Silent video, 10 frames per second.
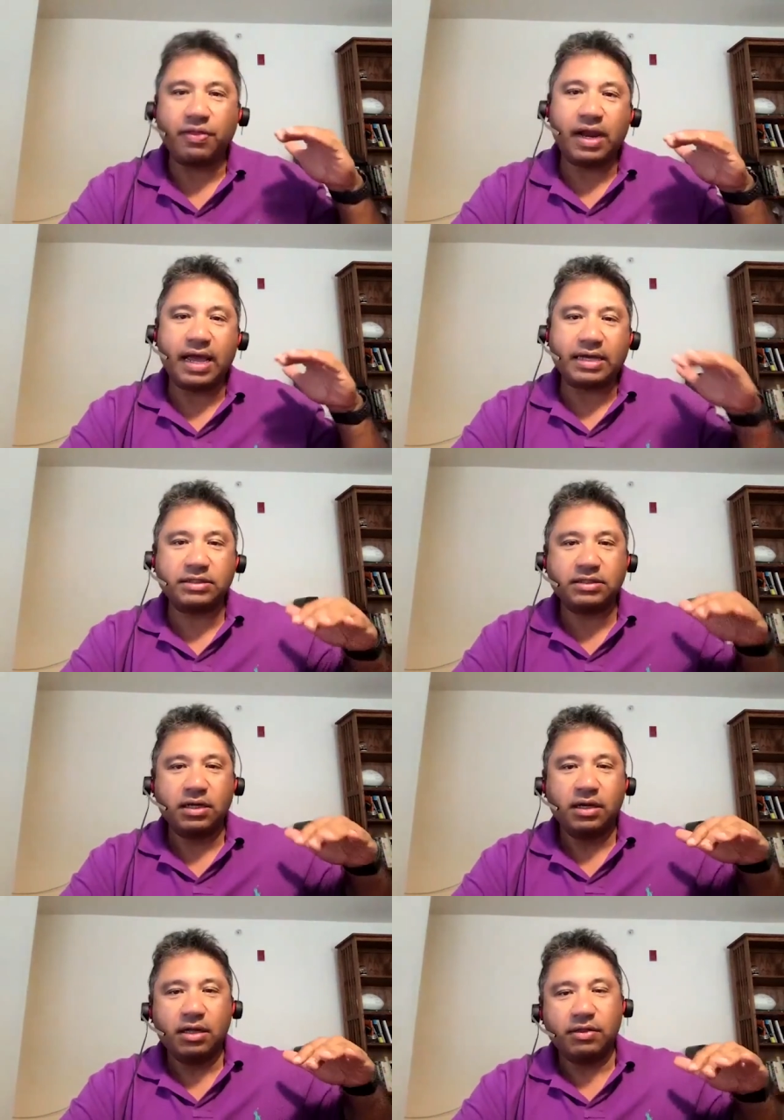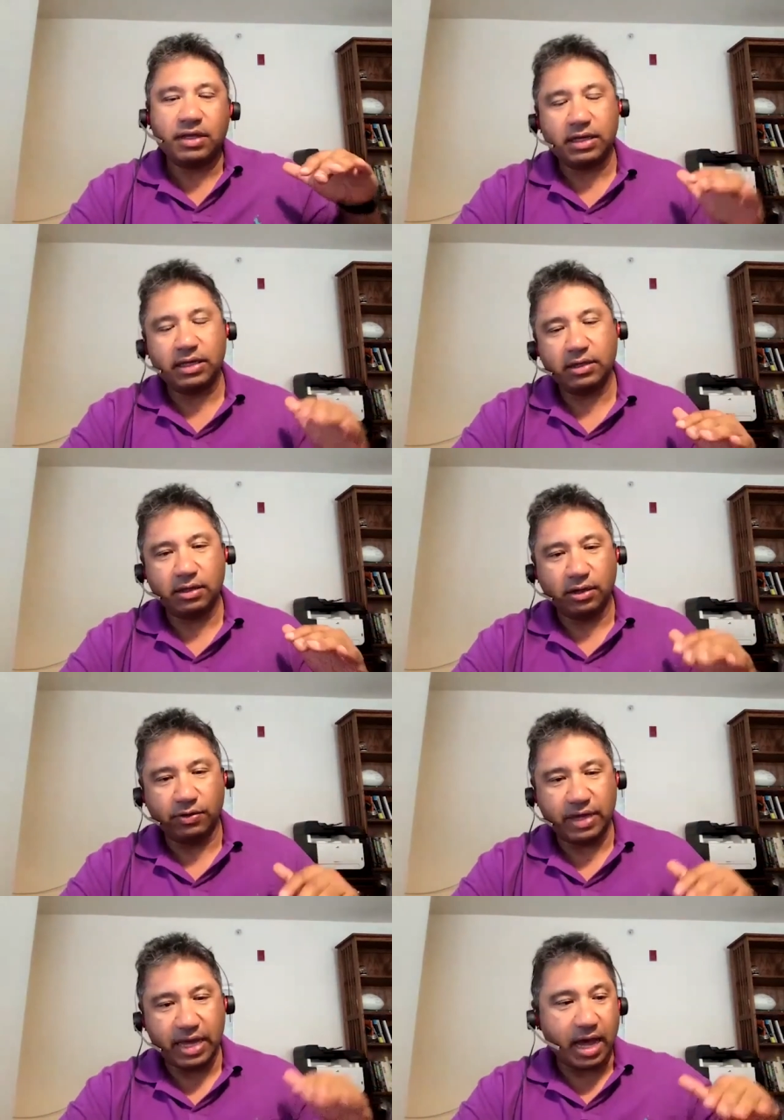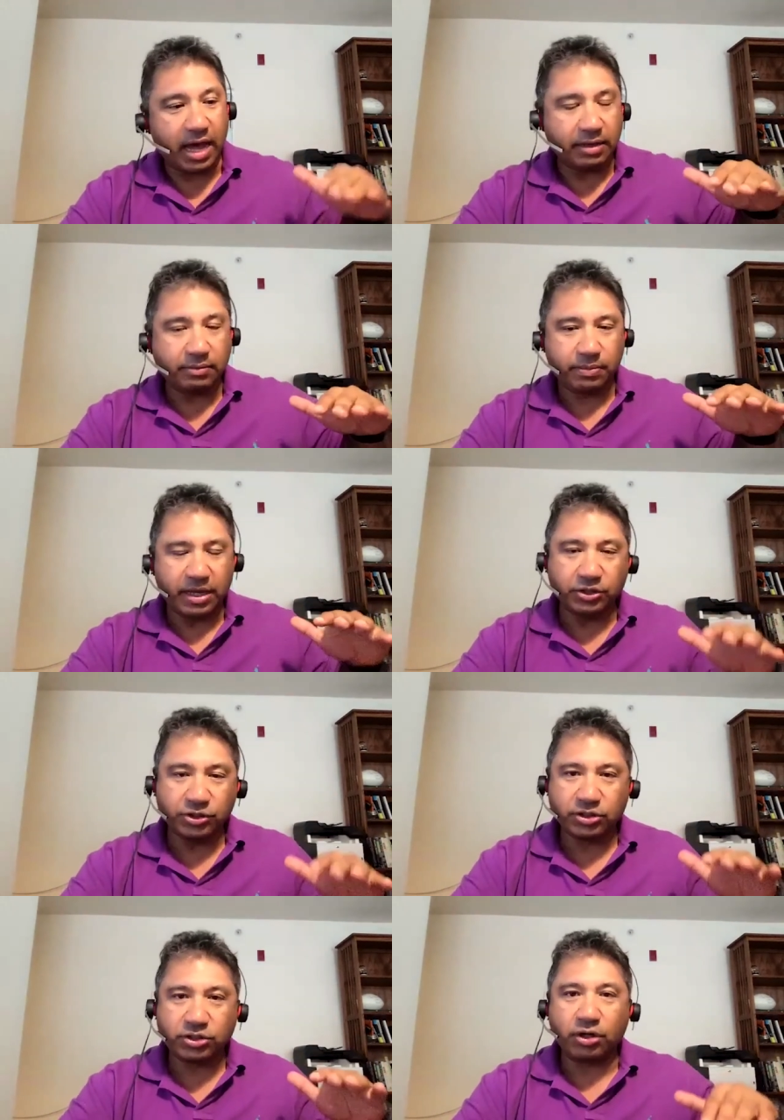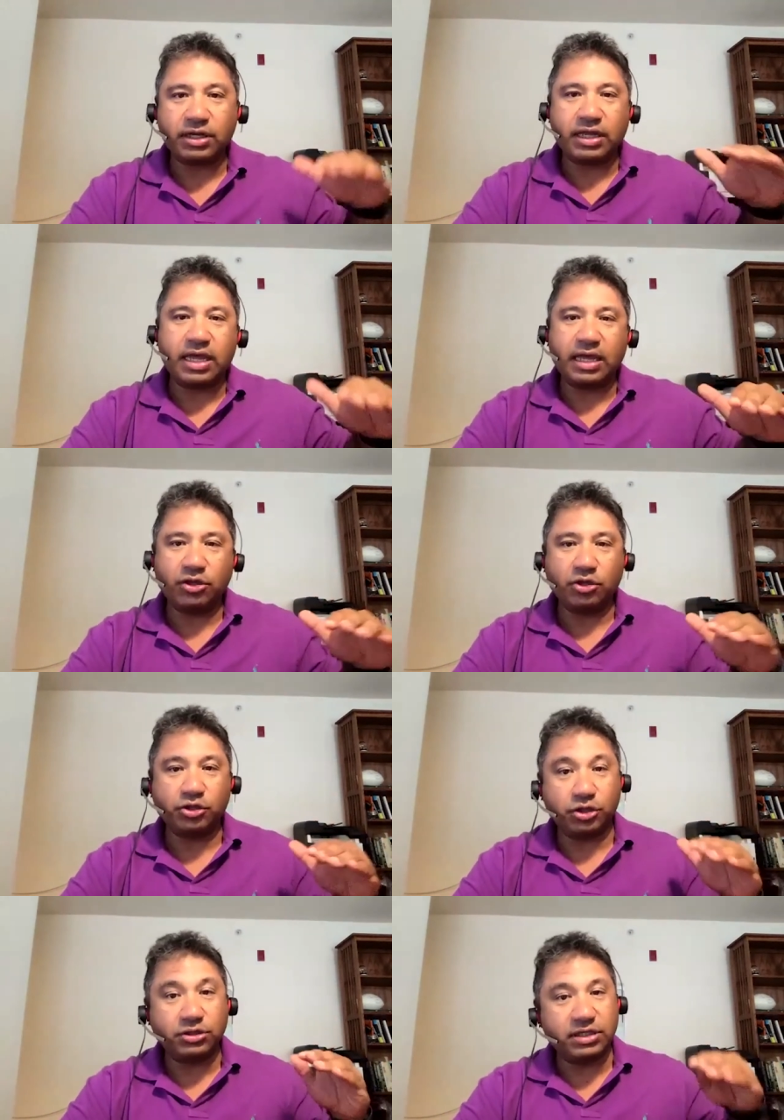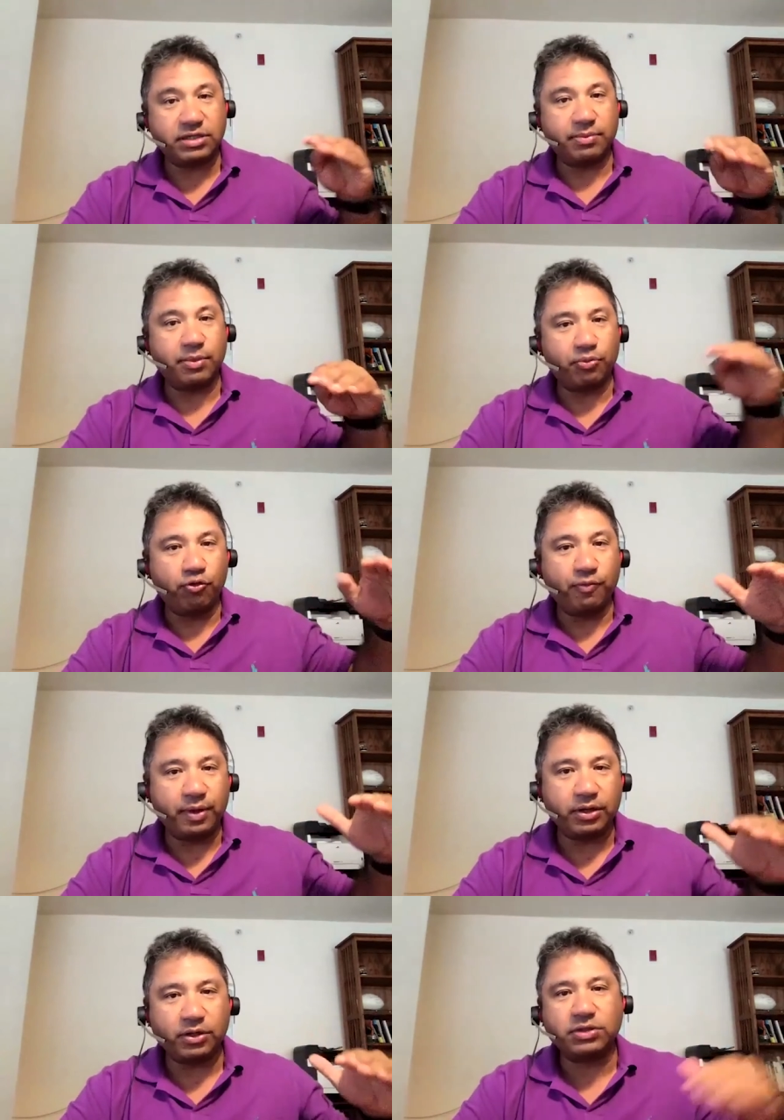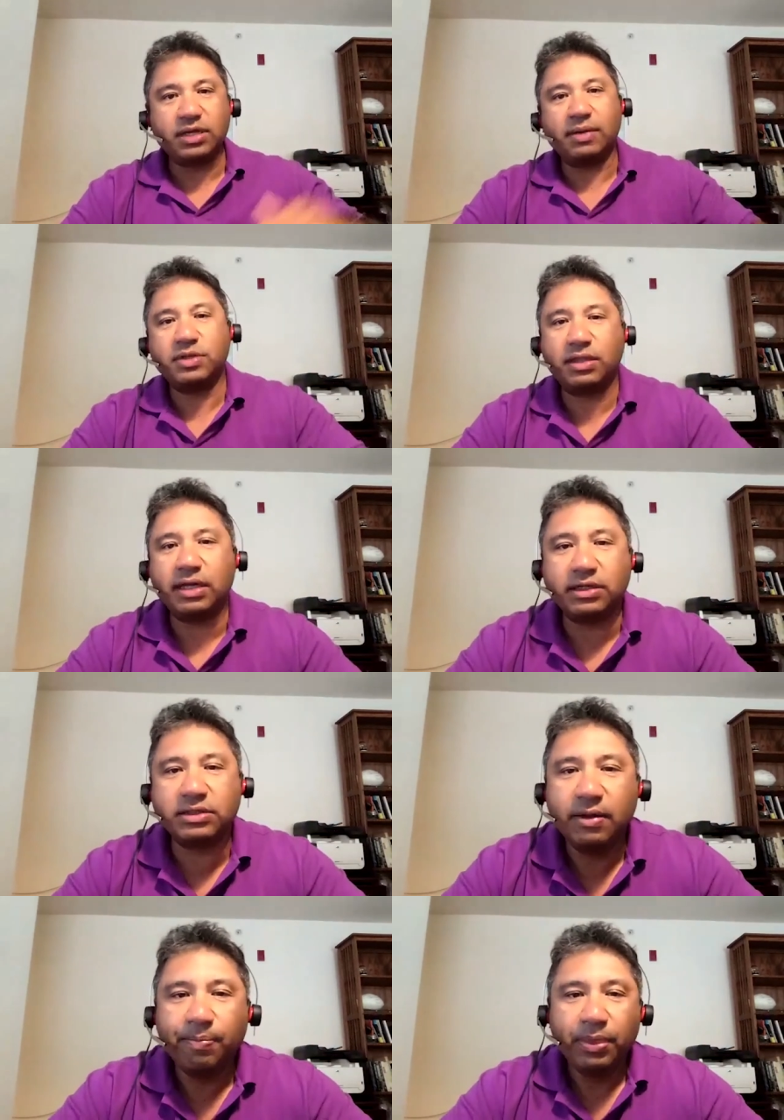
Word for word: then as the AI engines start to kick in, you should see some improvement in those types of things.